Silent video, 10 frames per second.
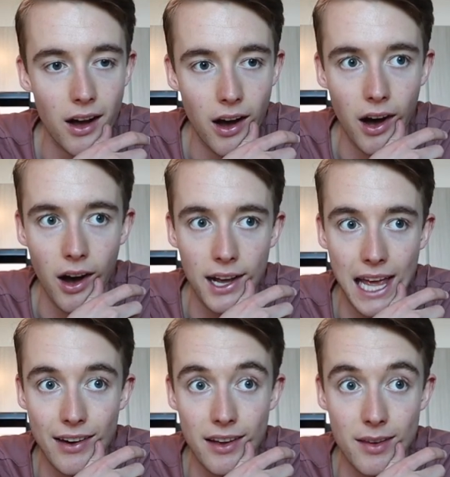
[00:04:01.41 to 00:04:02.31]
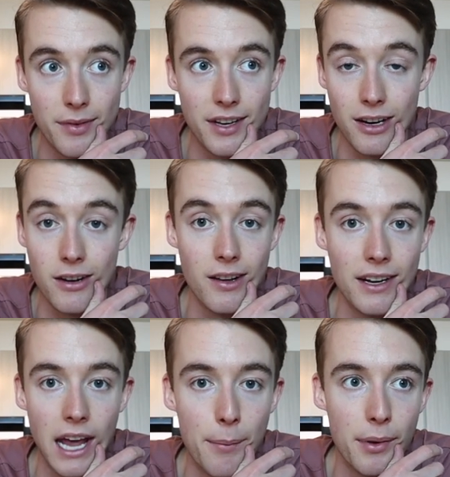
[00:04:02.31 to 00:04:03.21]
Uh, gave out some stickers on
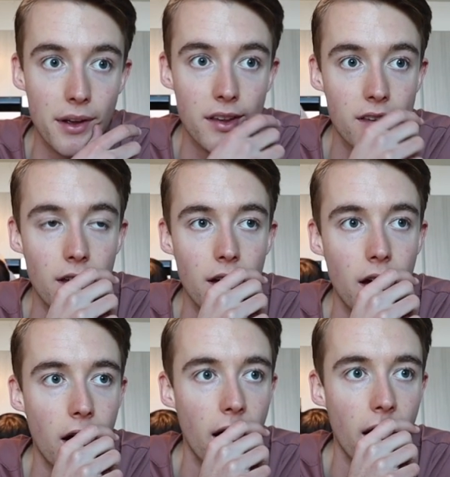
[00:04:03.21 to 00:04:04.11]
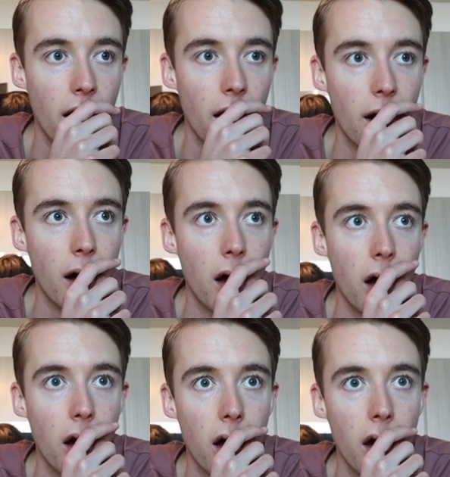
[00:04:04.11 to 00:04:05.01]
campus.
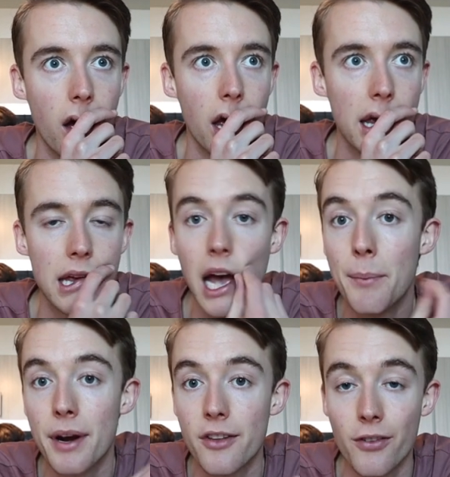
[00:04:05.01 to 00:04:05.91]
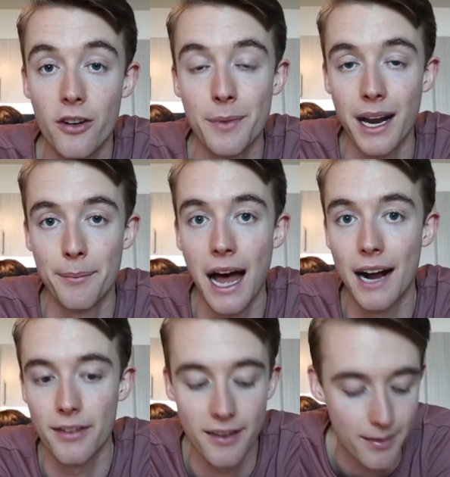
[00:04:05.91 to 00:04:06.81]
Uh, yeah, but it's our first meeting
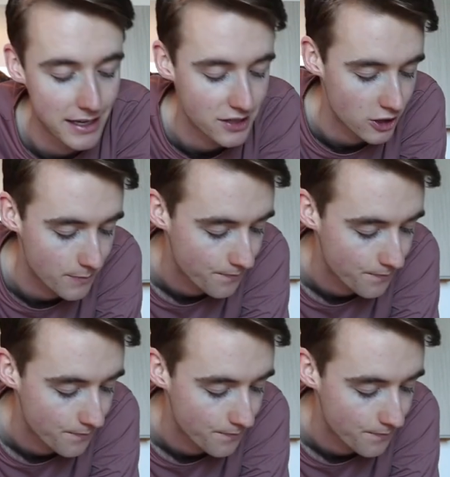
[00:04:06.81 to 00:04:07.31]
back for the semester.